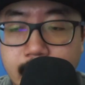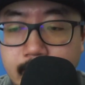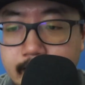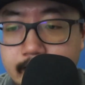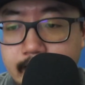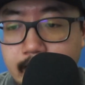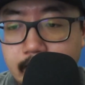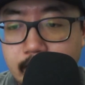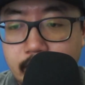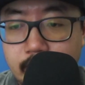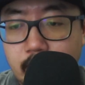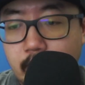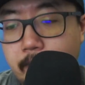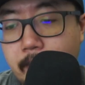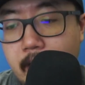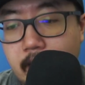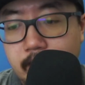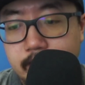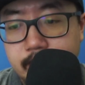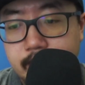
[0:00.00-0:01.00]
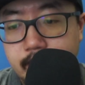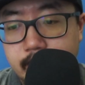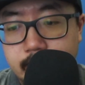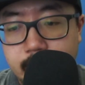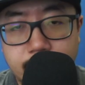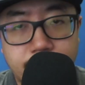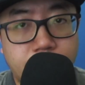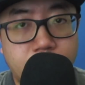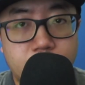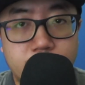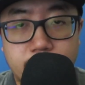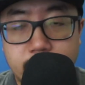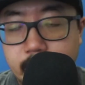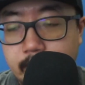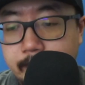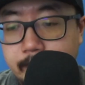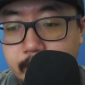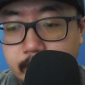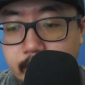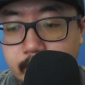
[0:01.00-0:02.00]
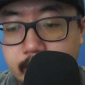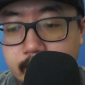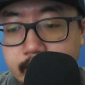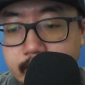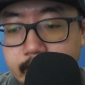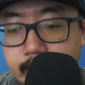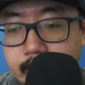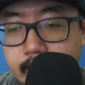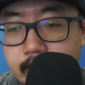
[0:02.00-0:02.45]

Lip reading: check on your balances of all your cryptocurrency.